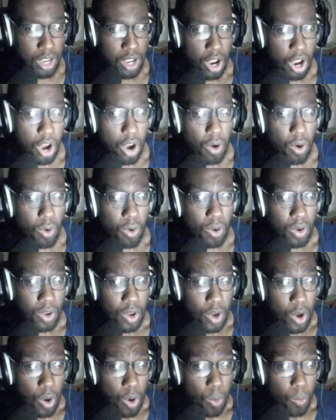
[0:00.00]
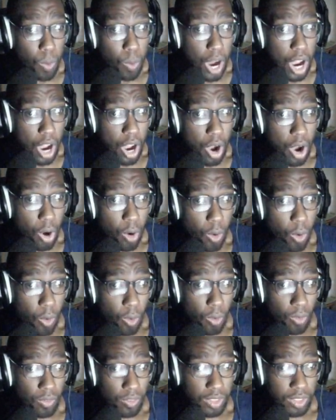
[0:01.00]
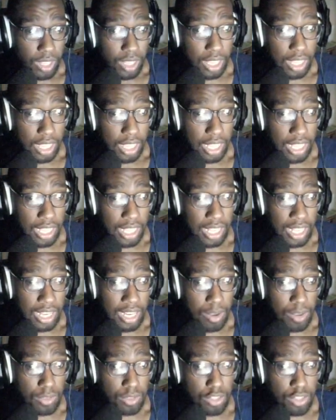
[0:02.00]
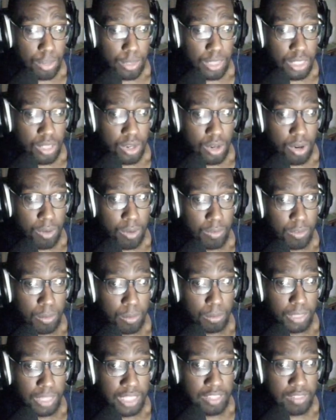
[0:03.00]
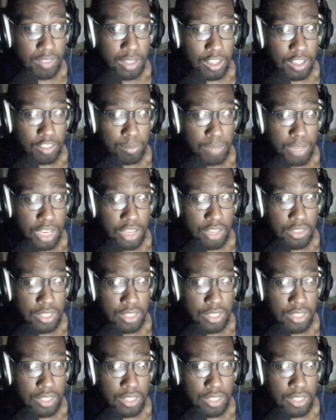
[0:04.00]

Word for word: Oh! Whoa! And that was a double kill from Link's final smash.